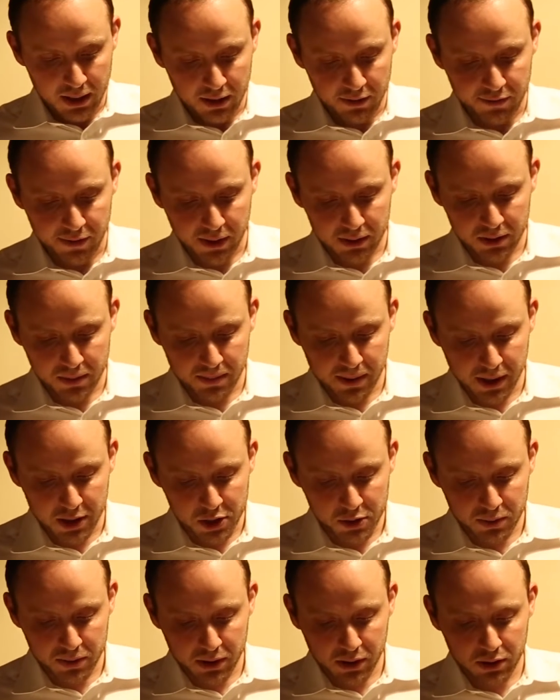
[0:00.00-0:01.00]
He found a
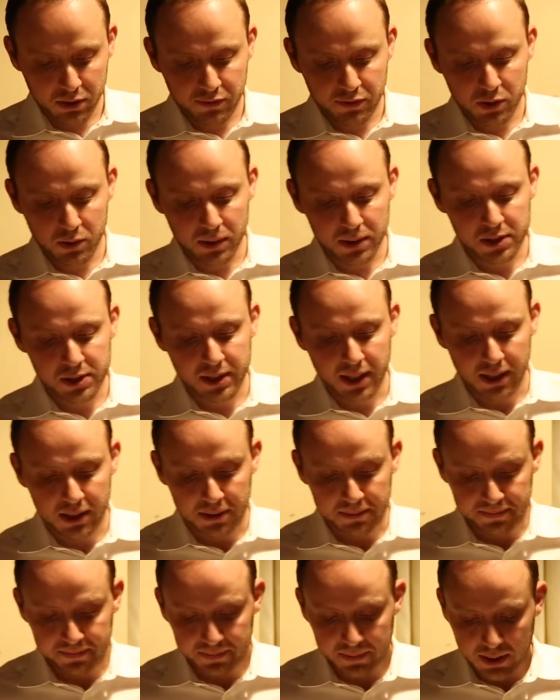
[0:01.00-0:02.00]
bench with a good view and
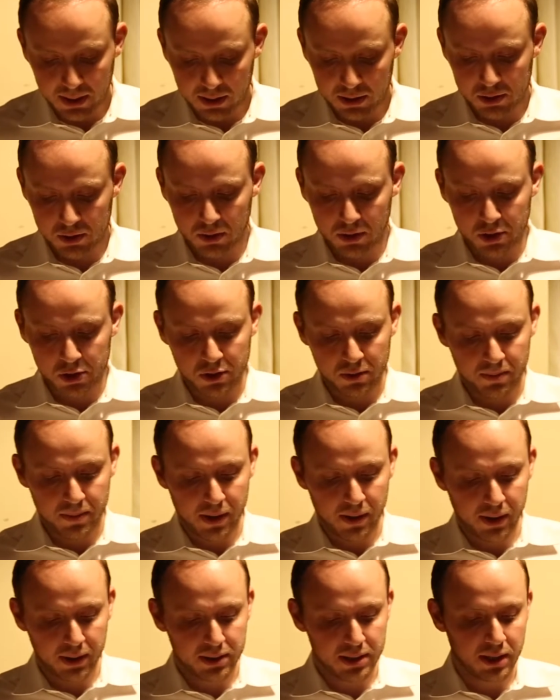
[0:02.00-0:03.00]
sat. Exhaustion
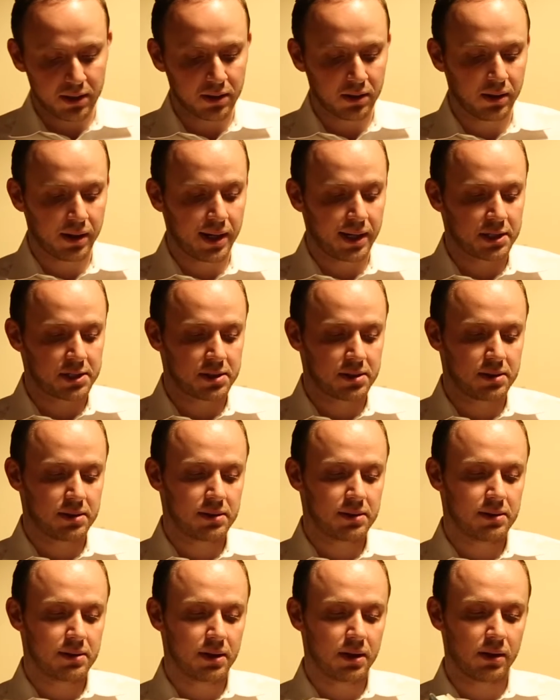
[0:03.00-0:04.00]
bearing down at last,